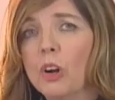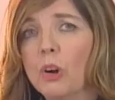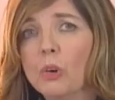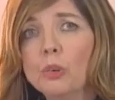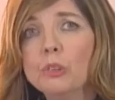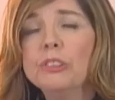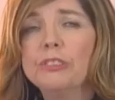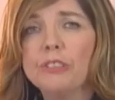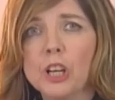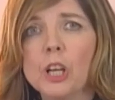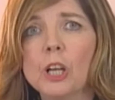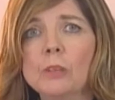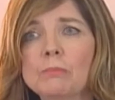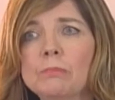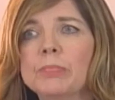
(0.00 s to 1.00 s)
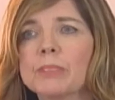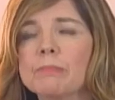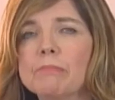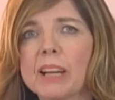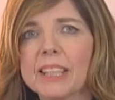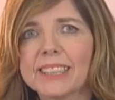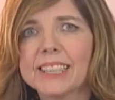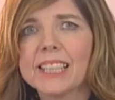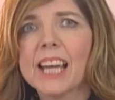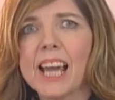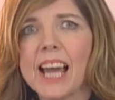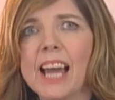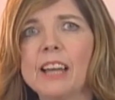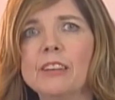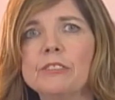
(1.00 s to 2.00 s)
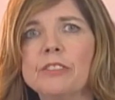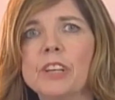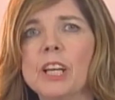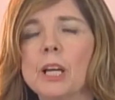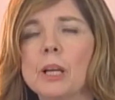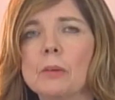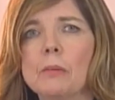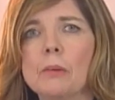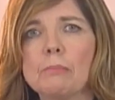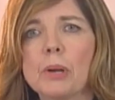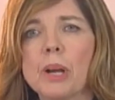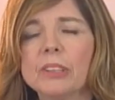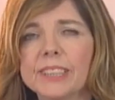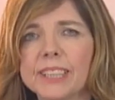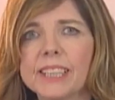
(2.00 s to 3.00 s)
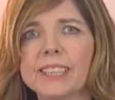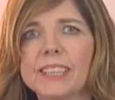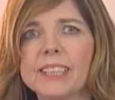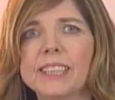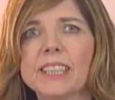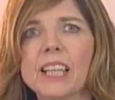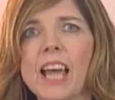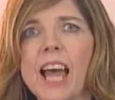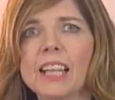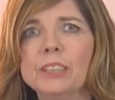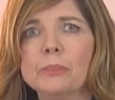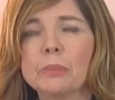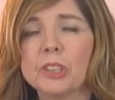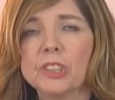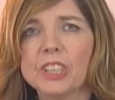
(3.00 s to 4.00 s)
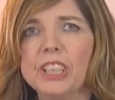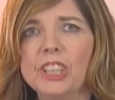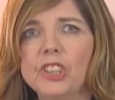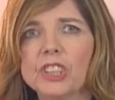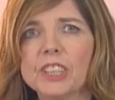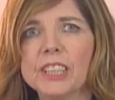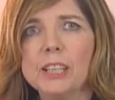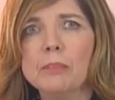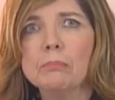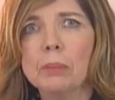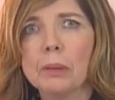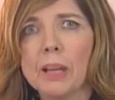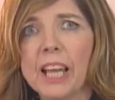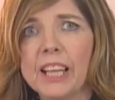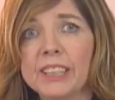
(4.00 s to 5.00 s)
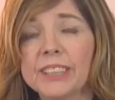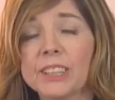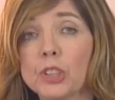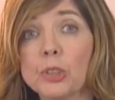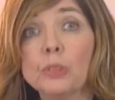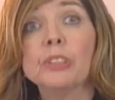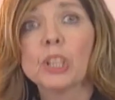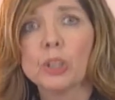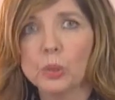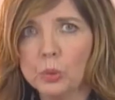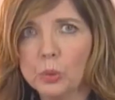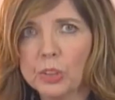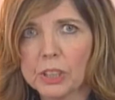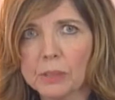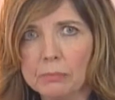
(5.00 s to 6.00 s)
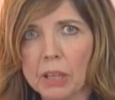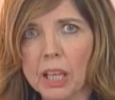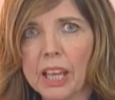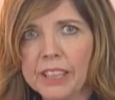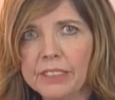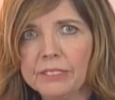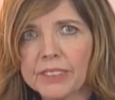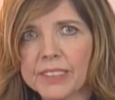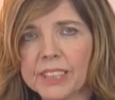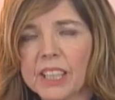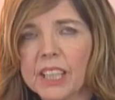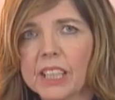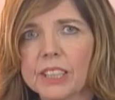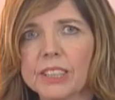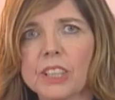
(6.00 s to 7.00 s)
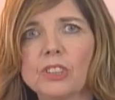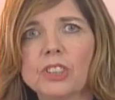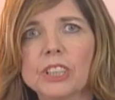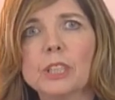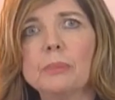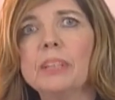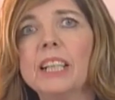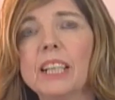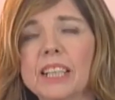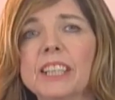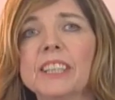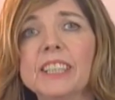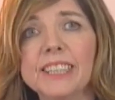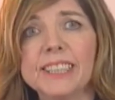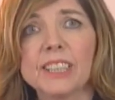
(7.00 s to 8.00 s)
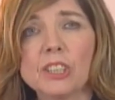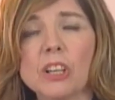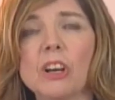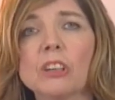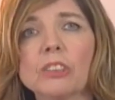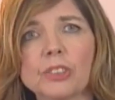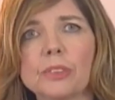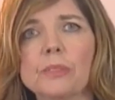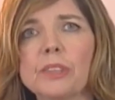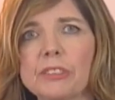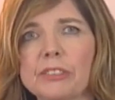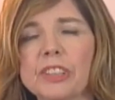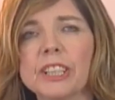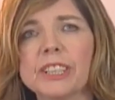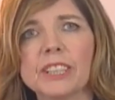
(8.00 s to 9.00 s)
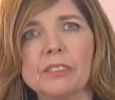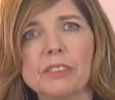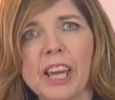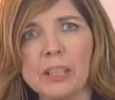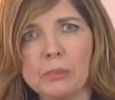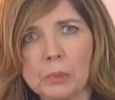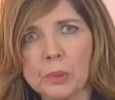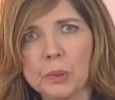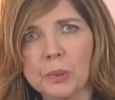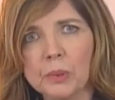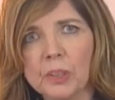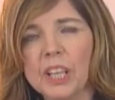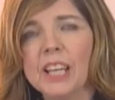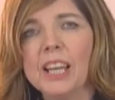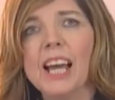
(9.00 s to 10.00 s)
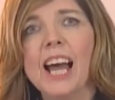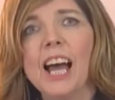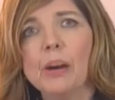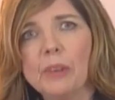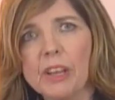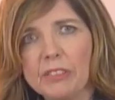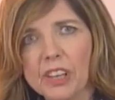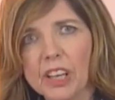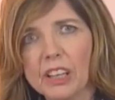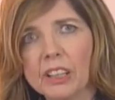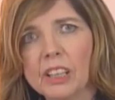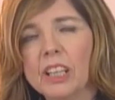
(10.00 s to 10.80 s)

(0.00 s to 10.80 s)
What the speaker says: all firms must have processes and procedures in place to record complaints. So just to be clear, this starts from the 1st of April. However,